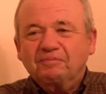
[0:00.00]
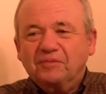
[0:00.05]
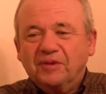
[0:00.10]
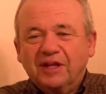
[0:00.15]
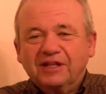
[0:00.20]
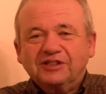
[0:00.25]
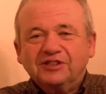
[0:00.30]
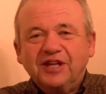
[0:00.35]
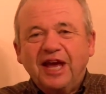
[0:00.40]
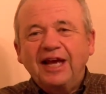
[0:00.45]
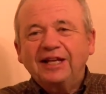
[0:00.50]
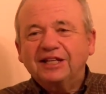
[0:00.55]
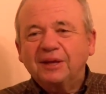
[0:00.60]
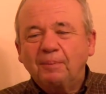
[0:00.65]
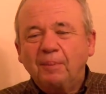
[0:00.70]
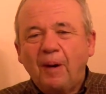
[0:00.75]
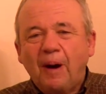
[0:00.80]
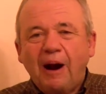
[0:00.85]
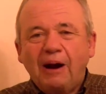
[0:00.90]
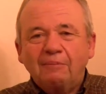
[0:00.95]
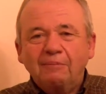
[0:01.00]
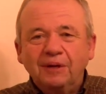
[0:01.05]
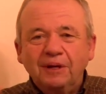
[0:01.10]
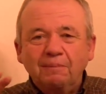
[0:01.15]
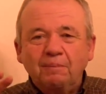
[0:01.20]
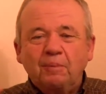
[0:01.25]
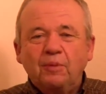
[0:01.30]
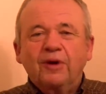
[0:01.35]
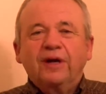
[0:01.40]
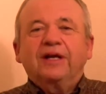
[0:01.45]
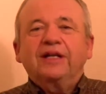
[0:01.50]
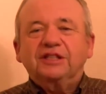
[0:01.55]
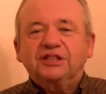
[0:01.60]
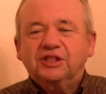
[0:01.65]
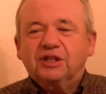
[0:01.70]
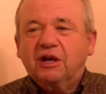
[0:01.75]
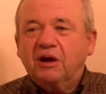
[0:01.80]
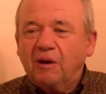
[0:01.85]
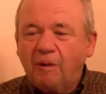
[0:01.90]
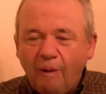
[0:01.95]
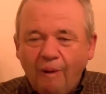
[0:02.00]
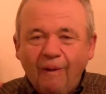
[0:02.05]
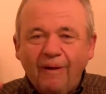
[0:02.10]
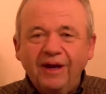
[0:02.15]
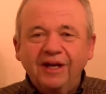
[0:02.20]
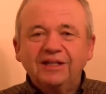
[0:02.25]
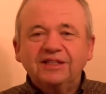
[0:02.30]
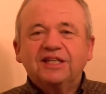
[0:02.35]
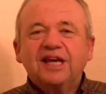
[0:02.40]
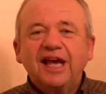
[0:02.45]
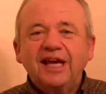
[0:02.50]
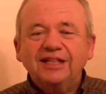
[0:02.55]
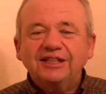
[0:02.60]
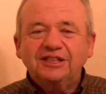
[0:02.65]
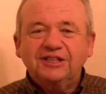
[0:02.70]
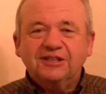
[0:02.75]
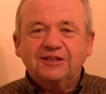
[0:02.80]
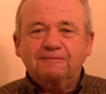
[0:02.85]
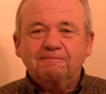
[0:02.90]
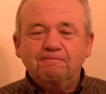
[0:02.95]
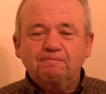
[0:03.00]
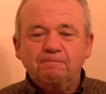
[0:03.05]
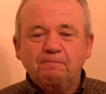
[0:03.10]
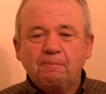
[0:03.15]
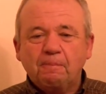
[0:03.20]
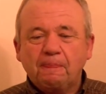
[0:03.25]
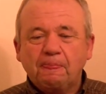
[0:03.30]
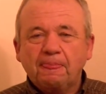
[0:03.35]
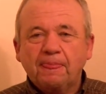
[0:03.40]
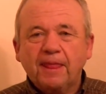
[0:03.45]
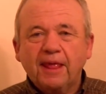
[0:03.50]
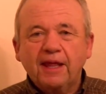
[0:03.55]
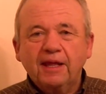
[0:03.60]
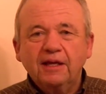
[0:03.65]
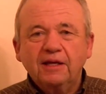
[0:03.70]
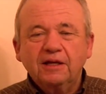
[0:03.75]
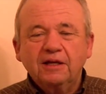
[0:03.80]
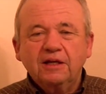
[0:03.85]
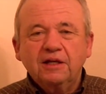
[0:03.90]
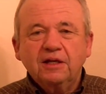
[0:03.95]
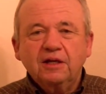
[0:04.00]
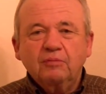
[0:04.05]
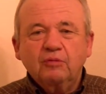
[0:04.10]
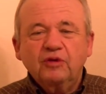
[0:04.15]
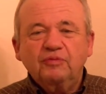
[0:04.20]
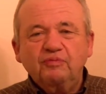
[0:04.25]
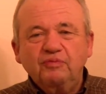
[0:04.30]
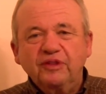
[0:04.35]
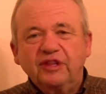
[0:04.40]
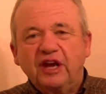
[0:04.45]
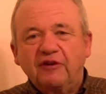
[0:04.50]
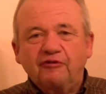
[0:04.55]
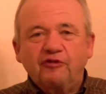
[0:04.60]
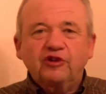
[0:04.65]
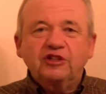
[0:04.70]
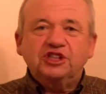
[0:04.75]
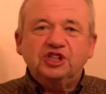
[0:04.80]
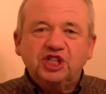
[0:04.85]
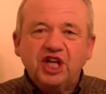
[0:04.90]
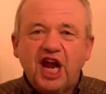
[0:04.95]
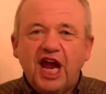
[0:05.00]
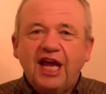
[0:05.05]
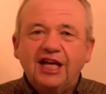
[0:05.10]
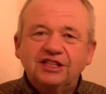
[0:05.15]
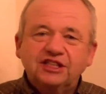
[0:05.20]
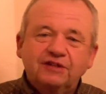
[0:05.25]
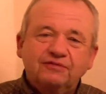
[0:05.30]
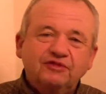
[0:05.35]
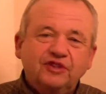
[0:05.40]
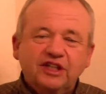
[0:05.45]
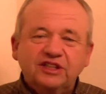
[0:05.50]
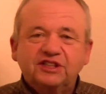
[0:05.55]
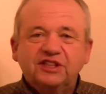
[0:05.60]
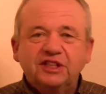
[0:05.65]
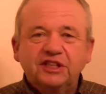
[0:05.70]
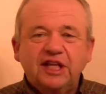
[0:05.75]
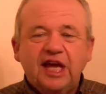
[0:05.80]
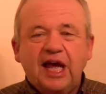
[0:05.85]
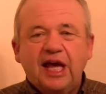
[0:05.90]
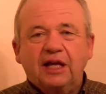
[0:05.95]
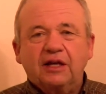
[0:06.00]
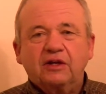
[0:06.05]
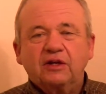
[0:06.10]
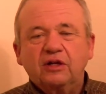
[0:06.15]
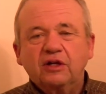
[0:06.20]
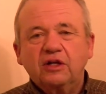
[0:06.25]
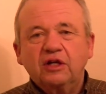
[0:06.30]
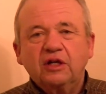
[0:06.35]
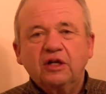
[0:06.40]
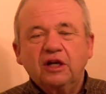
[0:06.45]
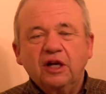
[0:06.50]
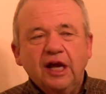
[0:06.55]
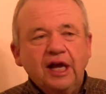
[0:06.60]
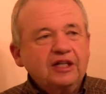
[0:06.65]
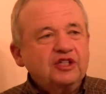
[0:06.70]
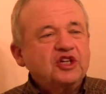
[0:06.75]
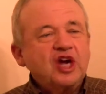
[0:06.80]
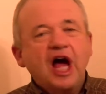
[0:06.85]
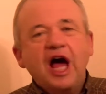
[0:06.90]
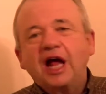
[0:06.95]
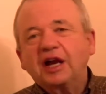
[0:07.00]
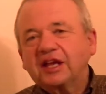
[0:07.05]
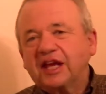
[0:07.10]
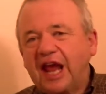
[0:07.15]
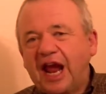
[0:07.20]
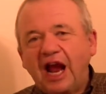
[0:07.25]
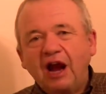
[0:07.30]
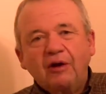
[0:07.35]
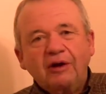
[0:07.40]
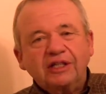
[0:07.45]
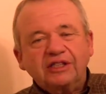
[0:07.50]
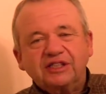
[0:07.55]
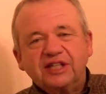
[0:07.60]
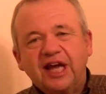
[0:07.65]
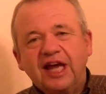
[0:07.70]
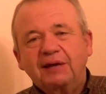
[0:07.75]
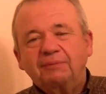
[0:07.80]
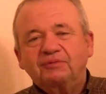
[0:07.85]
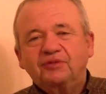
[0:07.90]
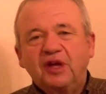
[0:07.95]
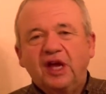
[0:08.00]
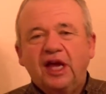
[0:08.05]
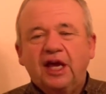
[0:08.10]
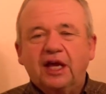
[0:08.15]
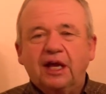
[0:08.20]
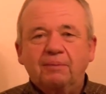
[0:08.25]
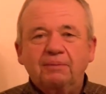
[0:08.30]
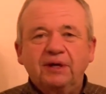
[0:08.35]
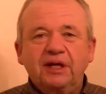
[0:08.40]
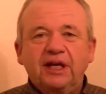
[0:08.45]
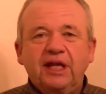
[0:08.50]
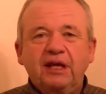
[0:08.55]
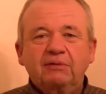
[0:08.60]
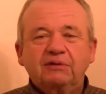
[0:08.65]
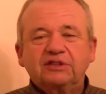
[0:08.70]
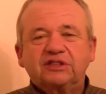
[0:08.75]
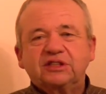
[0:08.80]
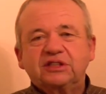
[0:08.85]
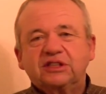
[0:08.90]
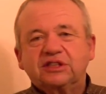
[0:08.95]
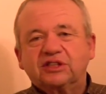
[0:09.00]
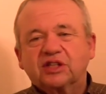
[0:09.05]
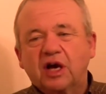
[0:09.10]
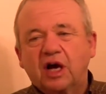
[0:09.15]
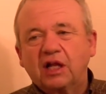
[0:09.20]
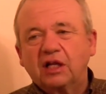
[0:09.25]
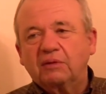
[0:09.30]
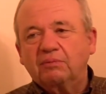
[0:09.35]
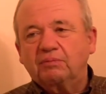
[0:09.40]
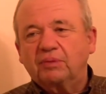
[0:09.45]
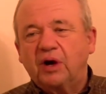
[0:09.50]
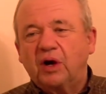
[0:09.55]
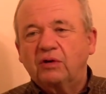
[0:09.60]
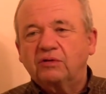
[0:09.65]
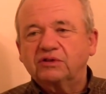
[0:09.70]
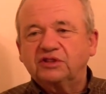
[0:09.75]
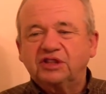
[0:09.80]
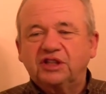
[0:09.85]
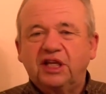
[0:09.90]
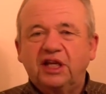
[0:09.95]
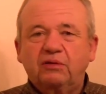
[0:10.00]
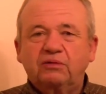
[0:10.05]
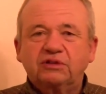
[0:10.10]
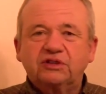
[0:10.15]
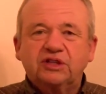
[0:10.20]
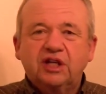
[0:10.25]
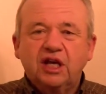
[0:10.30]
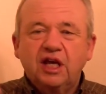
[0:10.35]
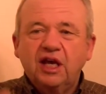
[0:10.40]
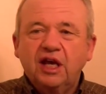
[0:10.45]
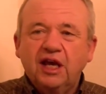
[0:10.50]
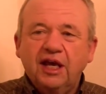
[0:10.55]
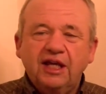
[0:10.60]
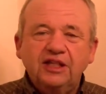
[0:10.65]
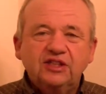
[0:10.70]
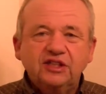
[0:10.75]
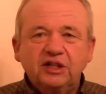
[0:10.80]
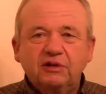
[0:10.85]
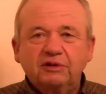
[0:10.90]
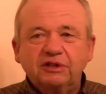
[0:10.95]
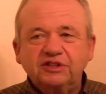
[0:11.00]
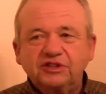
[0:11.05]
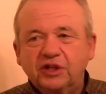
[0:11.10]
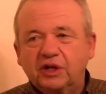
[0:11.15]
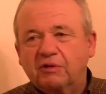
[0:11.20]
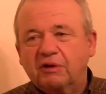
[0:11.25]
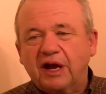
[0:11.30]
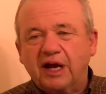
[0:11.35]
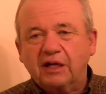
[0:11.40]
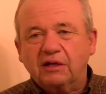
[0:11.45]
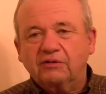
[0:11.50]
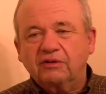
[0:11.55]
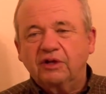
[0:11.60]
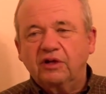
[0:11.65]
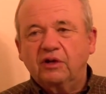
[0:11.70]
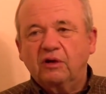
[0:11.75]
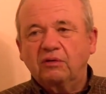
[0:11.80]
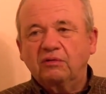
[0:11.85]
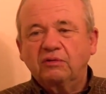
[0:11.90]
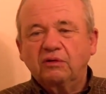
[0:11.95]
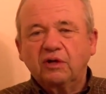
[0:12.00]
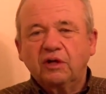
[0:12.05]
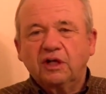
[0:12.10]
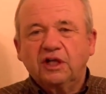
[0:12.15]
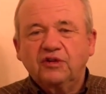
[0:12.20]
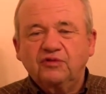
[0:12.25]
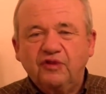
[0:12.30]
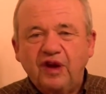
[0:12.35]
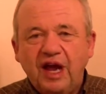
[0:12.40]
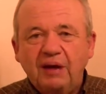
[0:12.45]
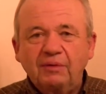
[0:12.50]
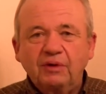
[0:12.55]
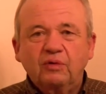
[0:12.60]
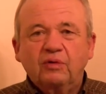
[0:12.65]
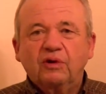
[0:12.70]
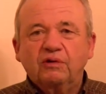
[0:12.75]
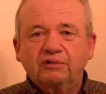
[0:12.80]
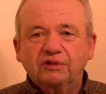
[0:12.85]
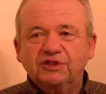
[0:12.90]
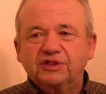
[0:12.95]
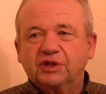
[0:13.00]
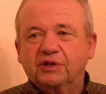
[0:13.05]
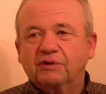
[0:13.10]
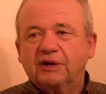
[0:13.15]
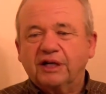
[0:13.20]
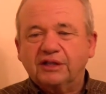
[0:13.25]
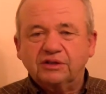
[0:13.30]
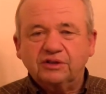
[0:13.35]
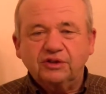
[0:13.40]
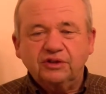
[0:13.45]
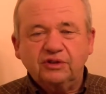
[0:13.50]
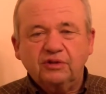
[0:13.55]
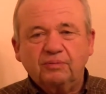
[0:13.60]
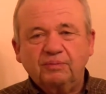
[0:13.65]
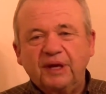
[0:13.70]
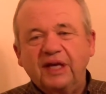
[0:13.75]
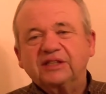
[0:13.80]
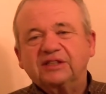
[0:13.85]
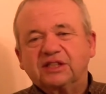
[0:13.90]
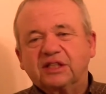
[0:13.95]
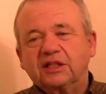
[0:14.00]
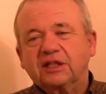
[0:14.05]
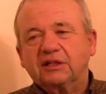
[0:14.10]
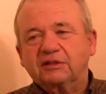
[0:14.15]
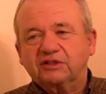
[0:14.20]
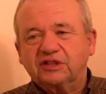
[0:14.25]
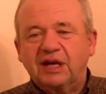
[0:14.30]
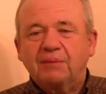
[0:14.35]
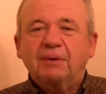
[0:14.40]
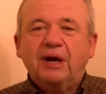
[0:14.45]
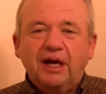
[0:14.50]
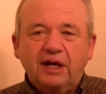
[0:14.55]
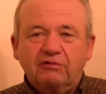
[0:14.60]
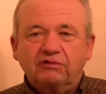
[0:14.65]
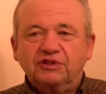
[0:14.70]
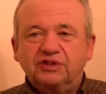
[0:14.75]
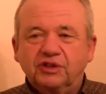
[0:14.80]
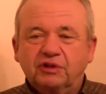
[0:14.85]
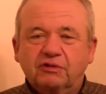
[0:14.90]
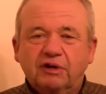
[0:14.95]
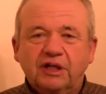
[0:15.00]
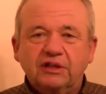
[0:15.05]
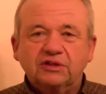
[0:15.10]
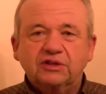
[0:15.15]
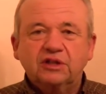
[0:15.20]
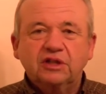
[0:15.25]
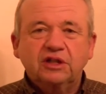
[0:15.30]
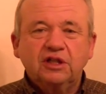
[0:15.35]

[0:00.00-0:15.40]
State Department British orientation, with the different shades of this and that. And John Kerry, same thing. I mean, he was in the Skull and Bones, and he's an aristocrat. You know, his family were aristocrats. You know, basically semi-aristocrats.